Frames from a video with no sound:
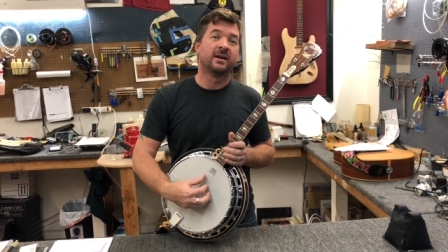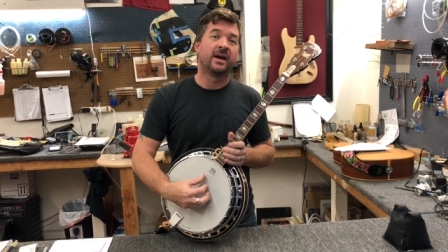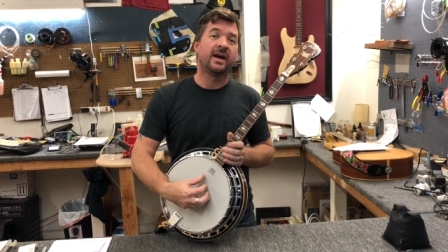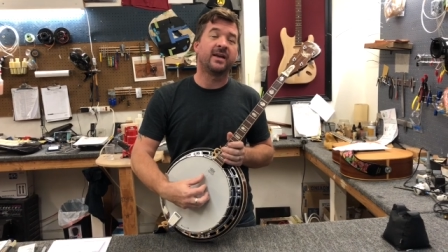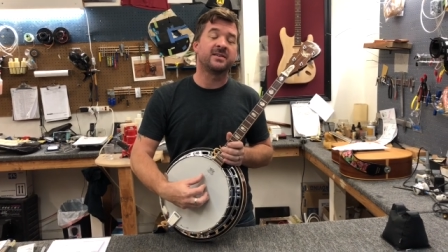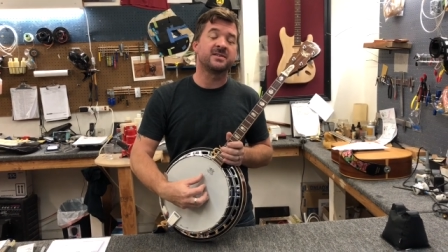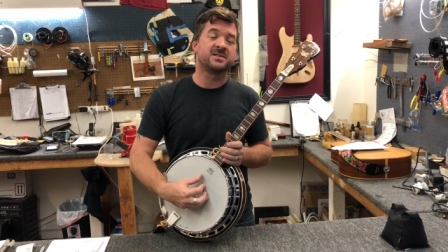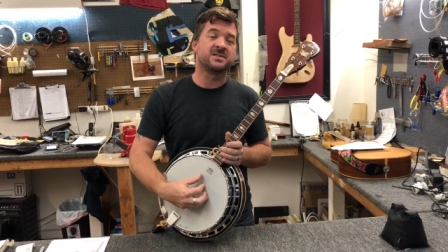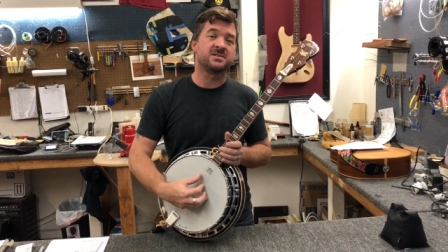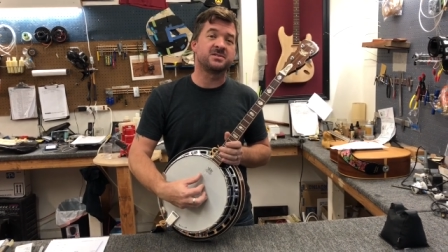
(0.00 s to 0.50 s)
Hey,
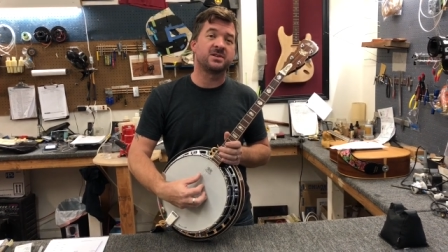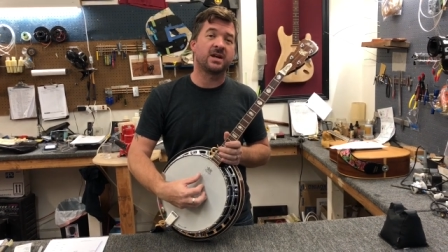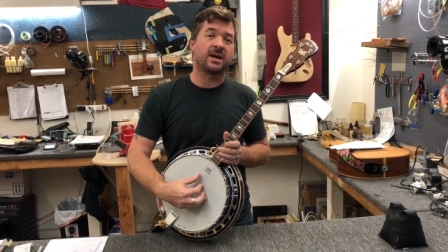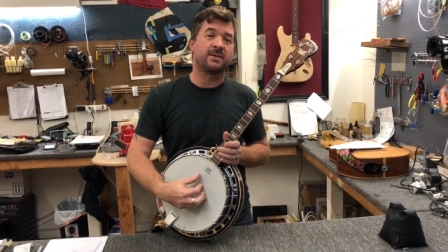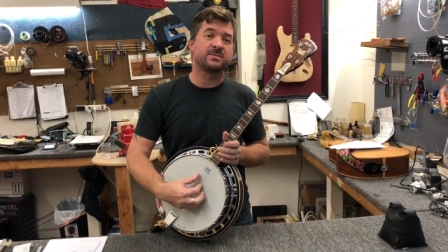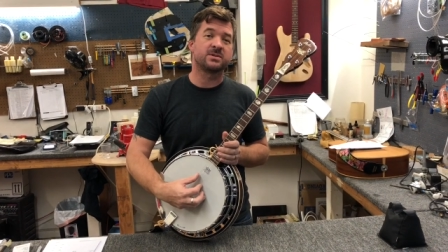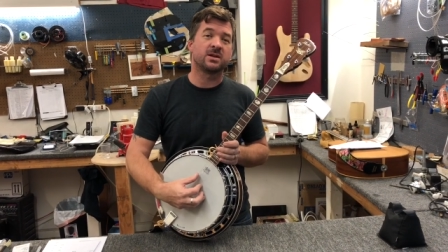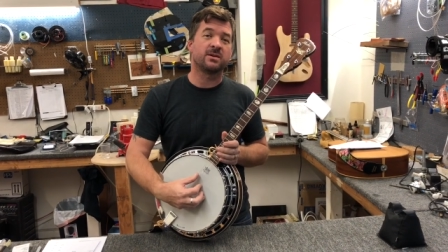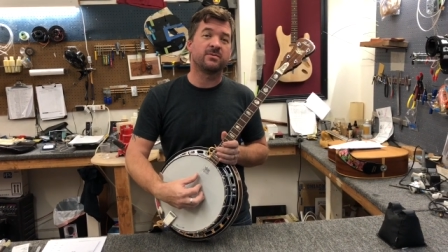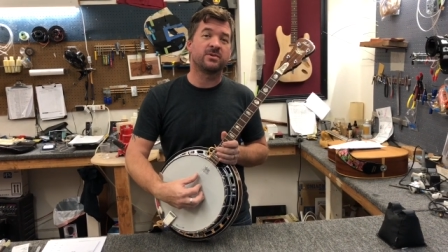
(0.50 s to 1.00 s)
this is
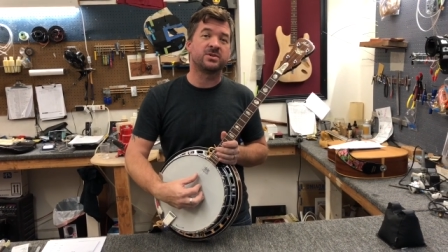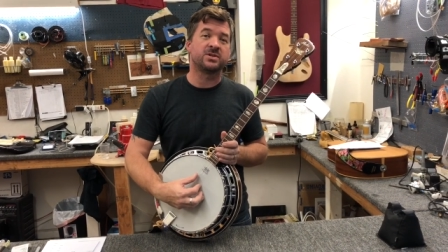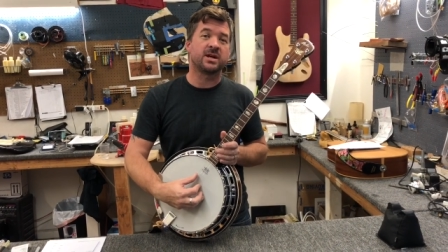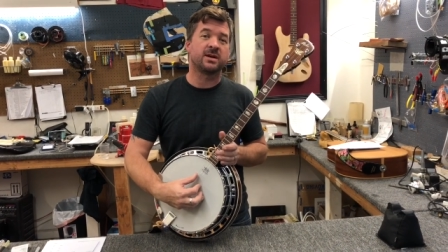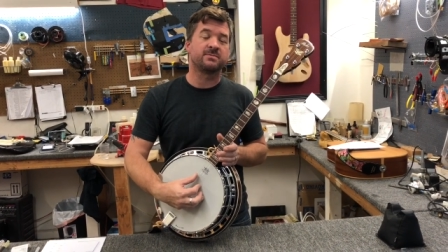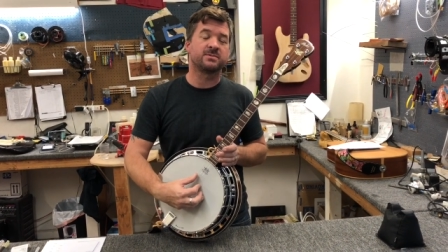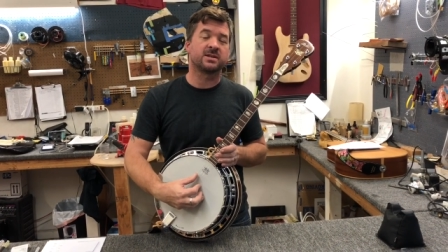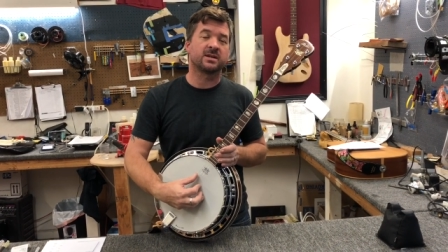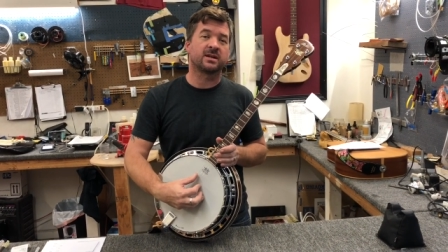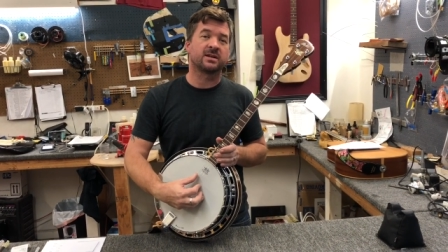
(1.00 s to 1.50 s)
James Hood with
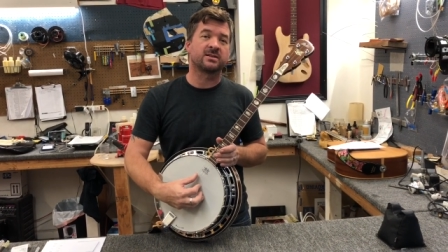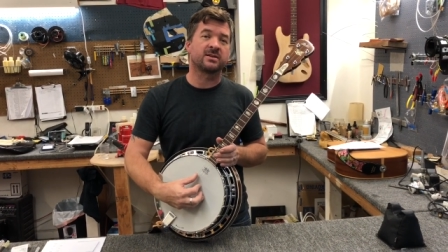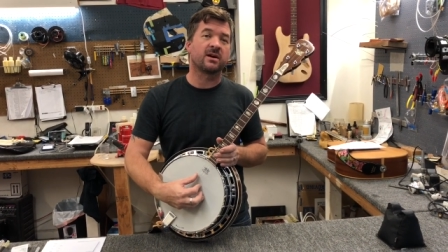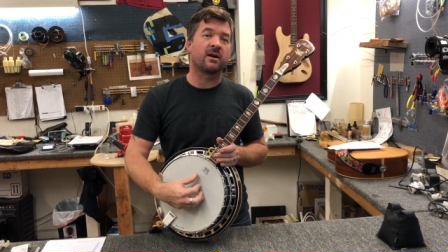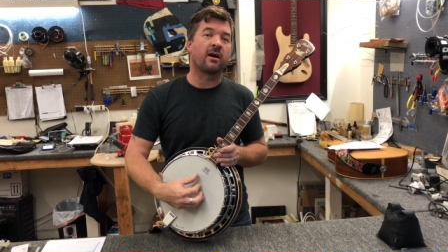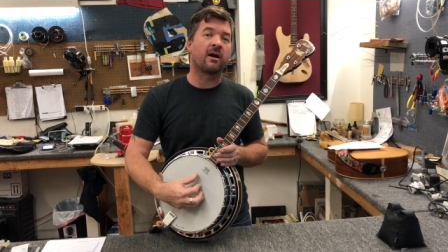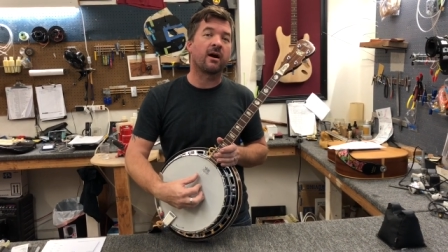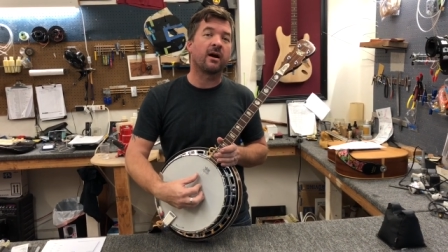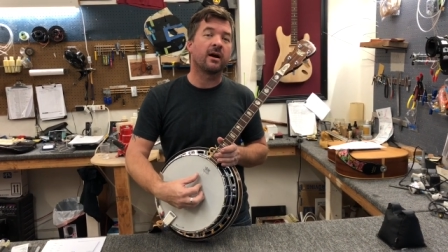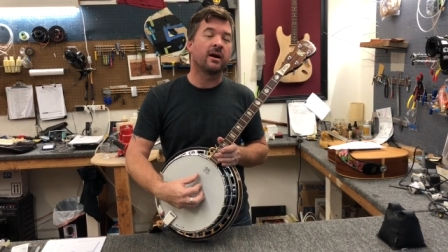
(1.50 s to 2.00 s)
James Hood
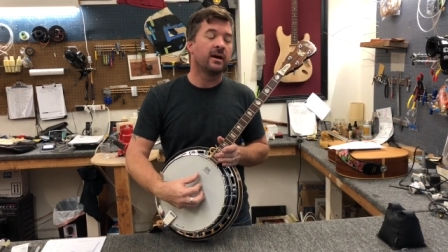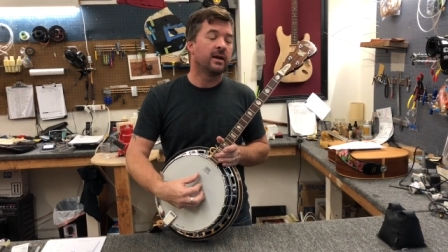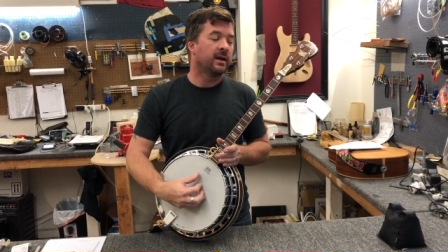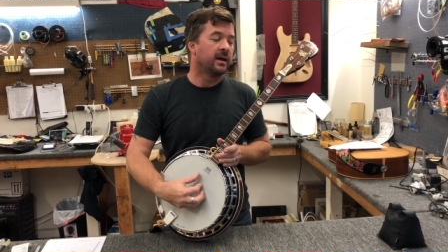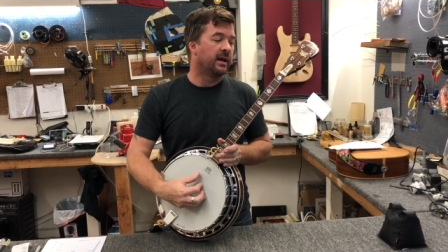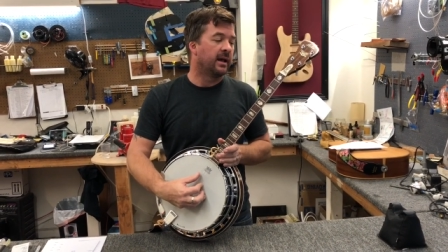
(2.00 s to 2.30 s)
Guitar,